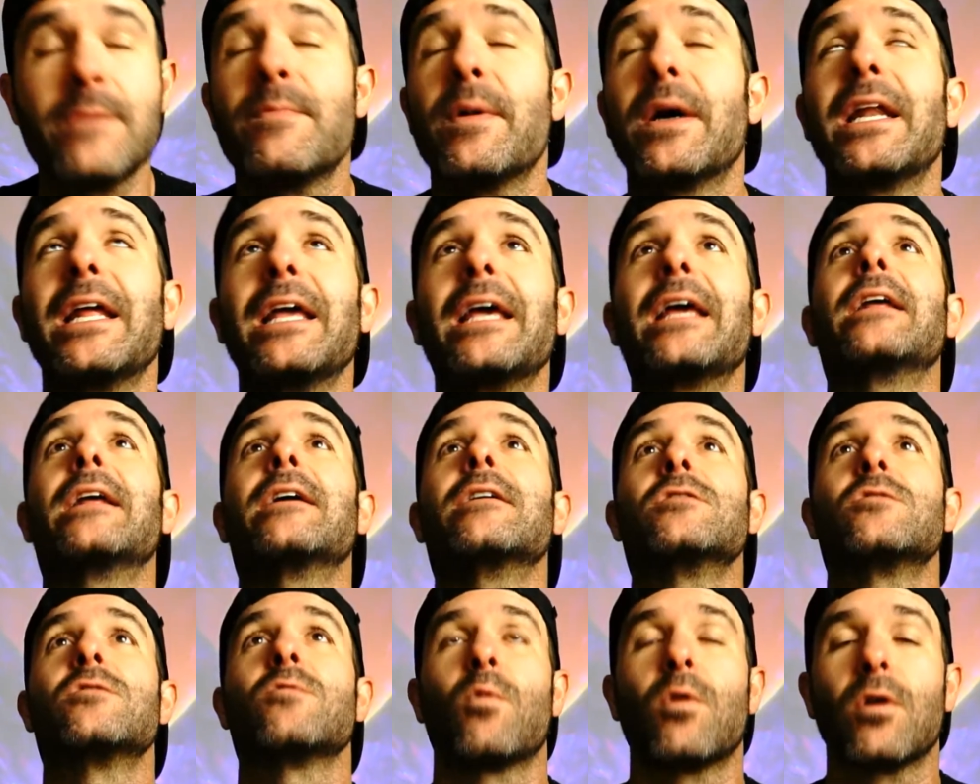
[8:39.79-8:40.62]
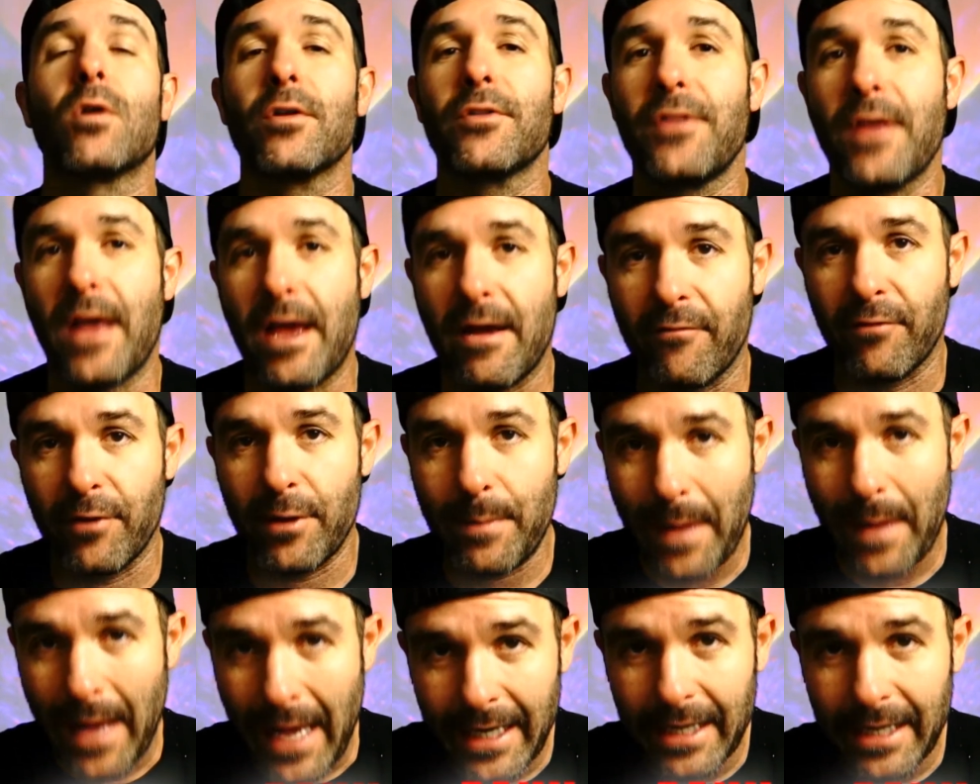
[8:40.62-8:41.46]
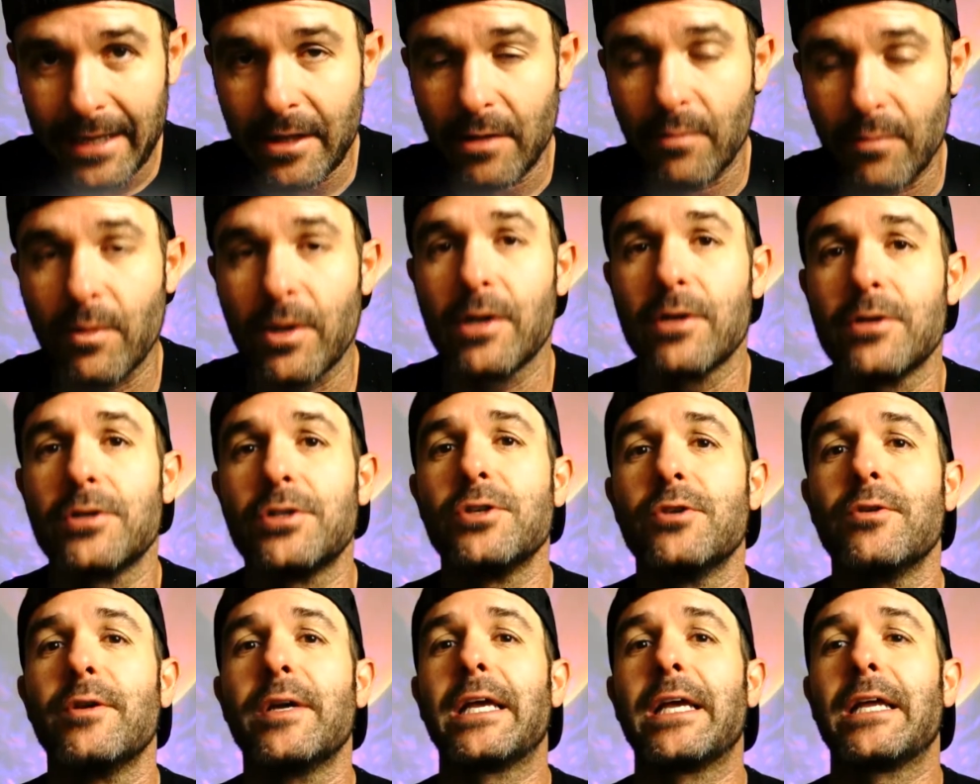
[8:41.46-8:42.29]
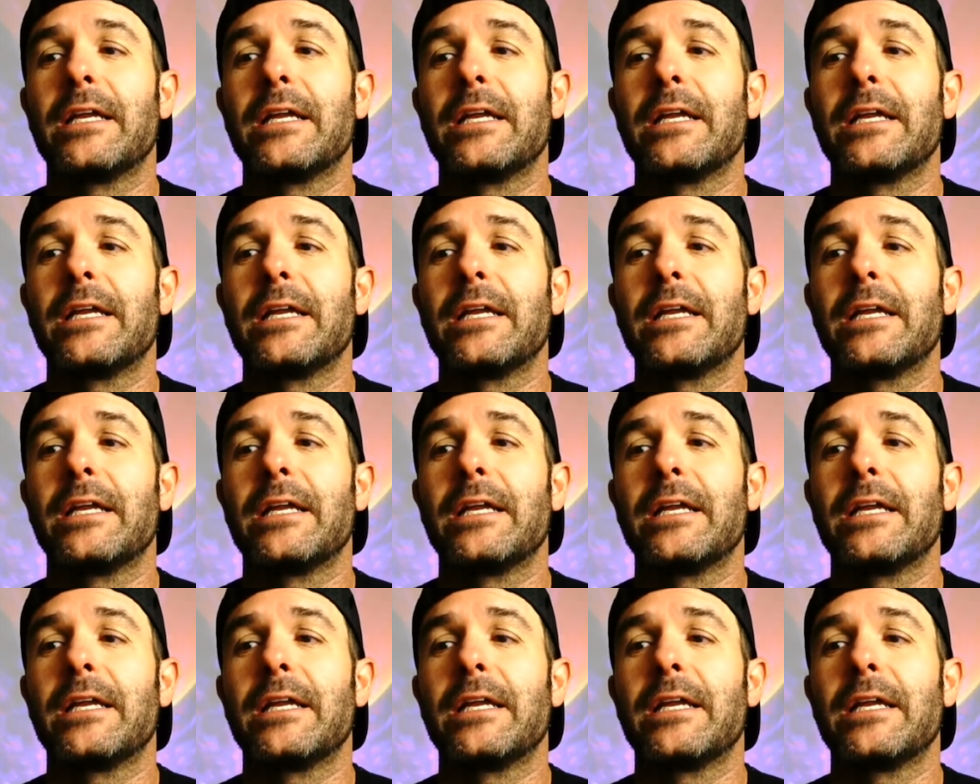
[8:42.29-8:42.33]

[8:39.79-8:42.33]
but it is worth every penny that we are doing.